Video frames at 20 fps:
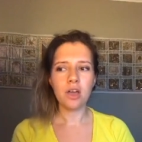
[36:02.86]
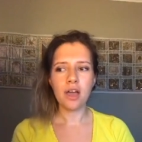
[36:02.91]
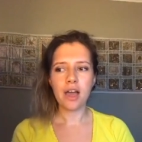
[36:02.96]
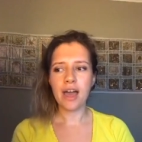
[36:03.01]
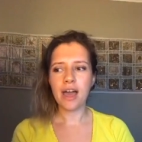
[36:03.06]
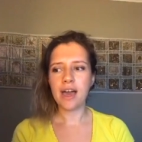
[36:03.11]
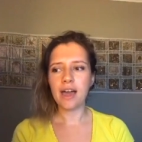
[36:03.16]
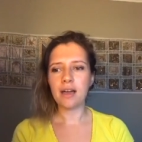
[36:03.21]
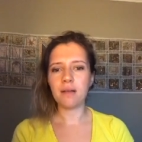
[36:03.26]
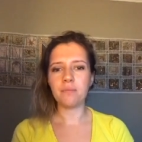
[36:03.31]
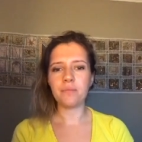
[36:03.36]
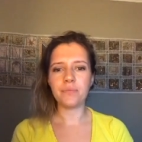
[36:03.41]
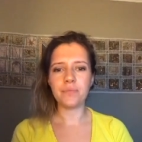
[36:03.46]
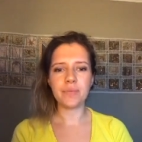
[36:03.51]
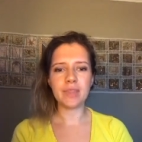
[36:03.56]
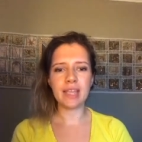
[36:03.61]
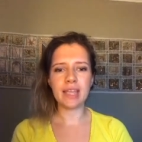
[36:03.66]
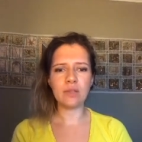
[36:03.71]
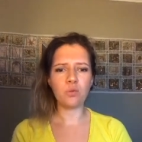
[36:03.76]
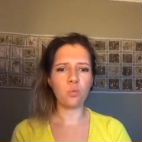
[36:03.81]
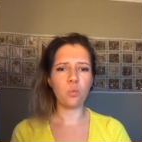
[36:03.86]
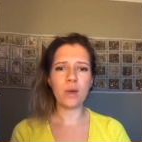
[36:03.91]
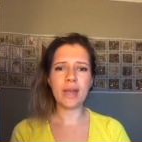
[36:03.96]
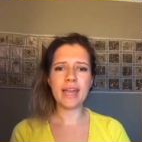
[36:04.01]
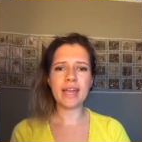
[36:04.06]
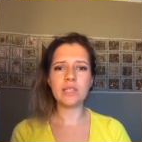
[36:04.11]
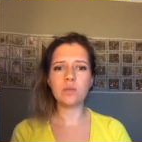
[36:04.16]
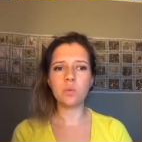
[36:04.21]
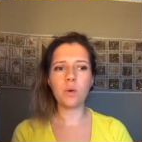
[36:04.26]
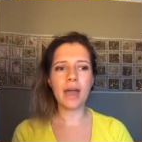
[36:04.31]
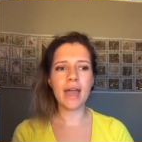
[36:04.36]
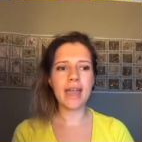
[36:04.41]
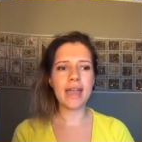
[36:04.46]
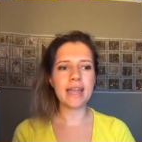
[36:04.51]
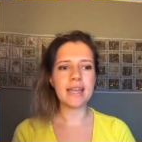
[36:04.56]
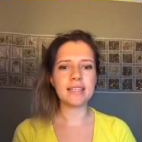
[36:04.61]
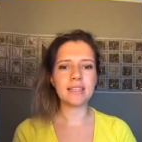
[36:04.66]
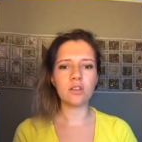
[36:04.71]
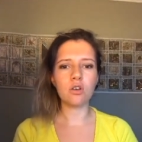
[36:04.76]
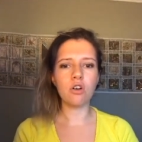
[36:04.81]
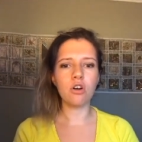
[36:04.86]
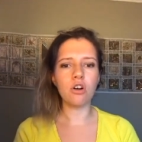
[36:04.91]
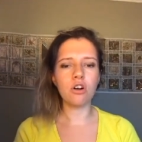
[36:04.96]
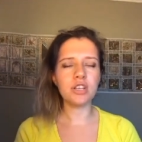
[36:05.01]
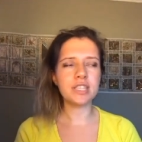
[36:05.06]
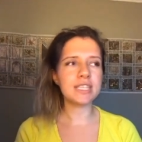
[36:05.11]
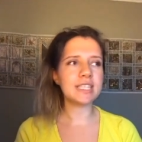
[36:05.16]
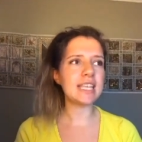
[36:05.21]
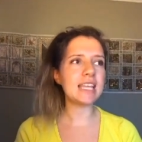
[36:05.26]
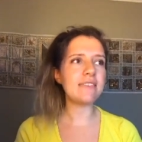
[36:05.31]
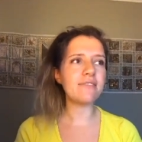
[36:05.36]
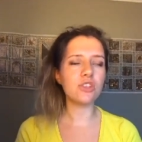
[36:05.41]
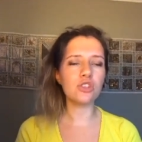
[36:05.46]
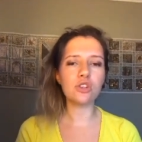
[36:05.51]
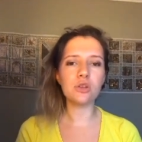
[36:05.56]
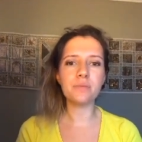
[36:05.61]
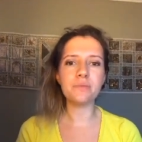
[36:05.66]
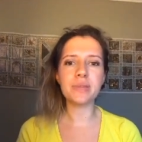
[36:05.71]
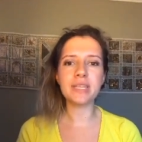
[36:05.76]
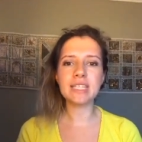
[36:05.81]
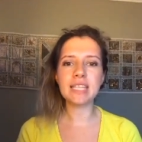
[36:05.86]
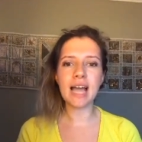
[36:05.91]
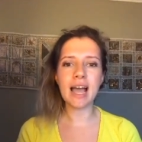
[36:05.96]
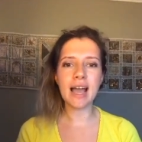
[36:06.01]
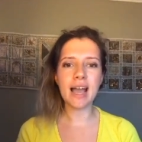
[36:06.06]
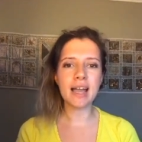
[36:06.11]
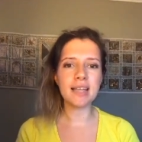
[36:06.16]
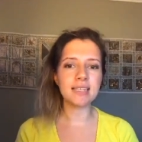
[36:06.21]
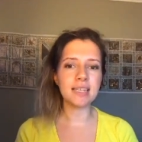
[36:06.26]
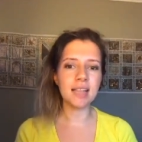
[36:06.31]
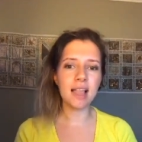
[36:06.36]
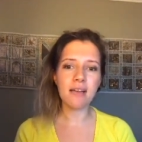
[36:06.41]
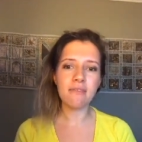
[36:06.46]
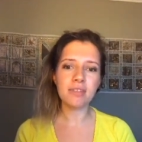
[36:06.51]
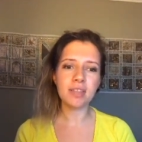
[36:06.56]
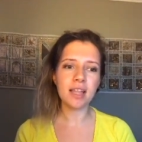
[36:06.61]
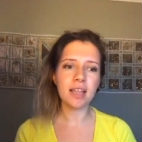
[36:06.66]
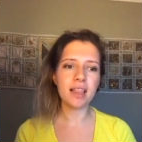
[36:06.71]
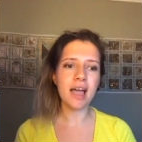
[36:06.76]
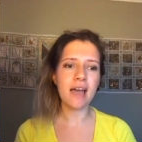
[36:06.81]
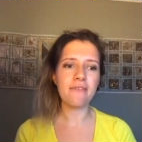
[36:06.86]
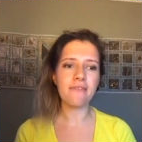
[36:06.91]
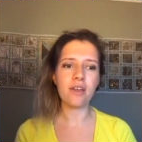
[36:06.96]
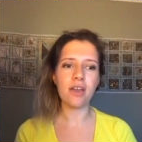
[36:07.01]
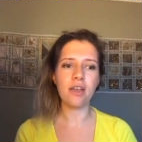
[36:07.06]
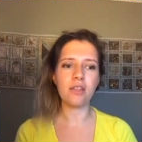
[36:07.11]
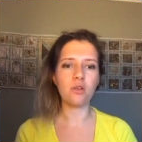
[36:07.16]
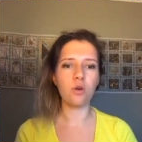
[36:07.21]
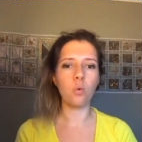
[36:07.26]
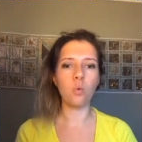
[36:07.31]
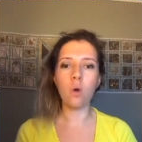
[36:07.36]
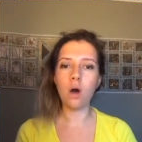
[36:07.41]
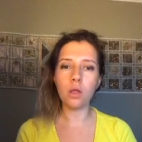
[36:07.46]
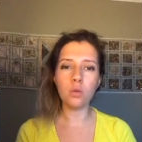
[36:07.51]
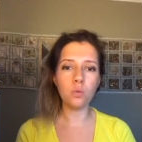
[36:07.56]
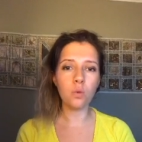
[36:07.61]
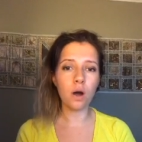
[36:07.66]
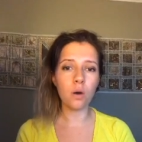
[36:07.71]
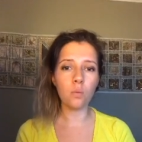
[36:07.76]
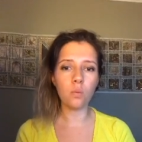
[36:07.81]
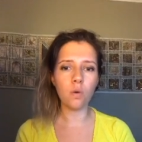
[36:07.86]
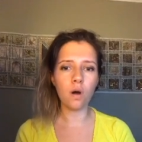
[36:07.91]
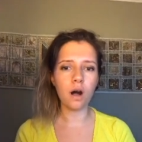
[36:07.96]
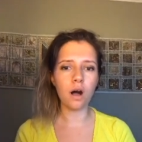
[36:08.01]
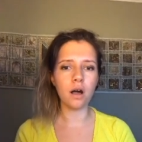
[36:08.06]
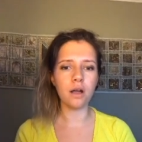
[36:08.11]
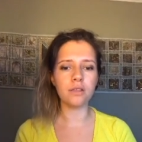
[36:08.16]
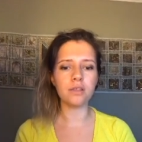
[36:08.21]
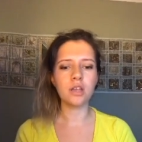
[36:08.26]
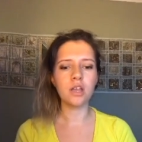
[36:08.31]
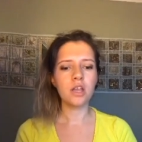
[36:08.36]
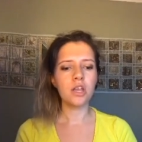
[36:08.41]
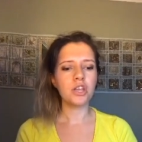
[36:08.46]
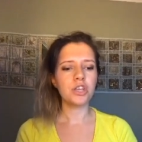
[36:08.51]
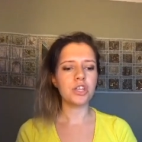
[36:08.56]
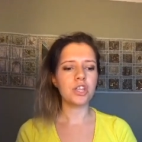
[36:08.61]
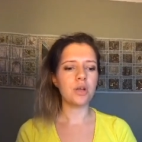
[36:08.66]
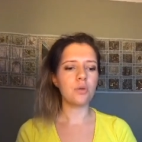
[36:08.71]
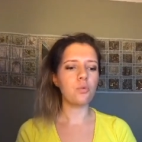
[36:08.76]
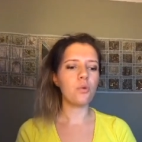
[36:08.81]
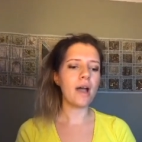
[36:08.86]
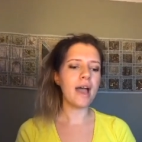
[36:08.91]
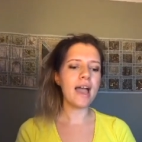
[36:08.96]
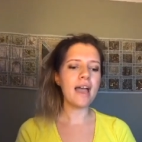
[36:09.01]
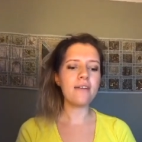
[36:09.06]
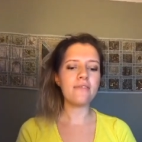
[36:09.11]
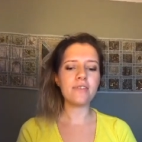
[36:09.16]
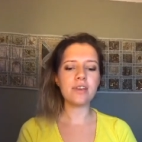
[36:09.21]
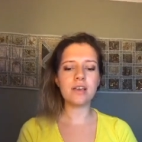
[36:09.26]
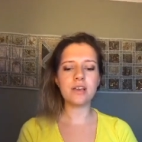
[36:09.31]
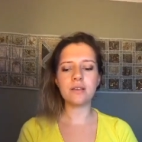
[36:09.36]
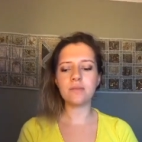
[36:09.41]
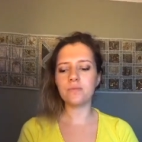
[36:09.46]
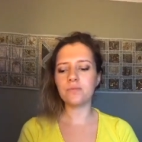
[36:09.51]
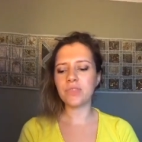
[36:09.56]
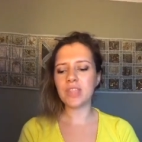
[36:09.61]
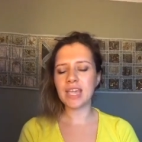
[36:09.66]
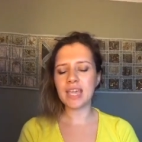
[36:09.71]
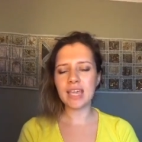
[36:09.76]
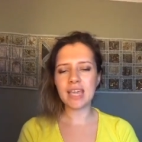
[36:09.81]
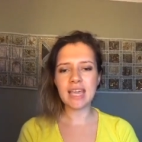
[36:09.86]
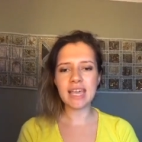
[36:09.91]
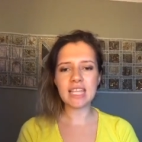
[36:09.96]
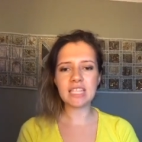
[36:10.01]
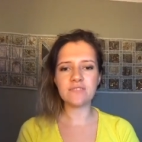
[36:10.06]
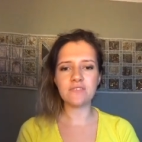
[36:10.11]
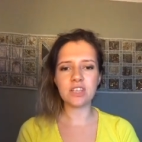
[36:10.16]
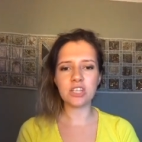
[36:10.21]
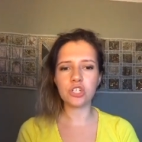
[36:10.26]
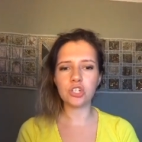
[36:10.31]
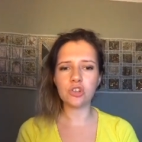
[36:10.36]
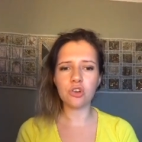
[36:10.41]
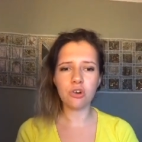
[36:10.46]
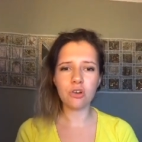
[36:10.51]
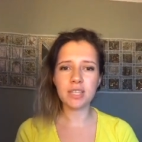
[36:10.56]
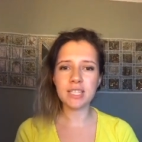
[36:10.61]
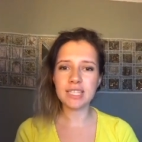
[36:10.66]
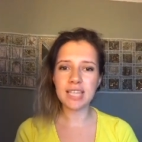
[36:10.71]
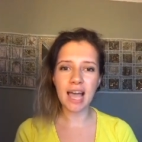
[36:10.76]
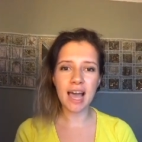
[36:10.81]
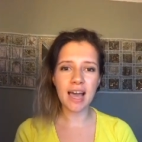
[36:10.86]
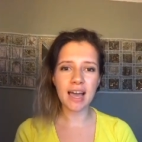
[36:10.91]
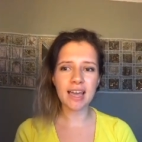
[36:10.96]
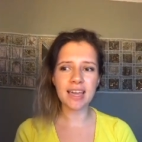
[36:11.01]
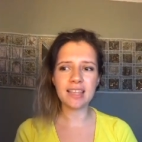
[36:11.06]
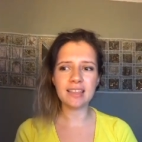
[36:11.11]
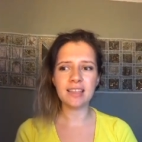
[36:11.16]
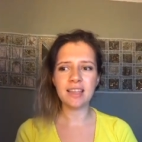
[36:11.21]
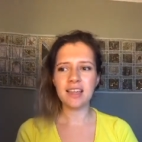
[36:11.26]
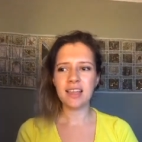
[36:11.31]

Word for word: um, in weird ways or see the number signs 1111 or 111? You know, whatever it is that's your sign,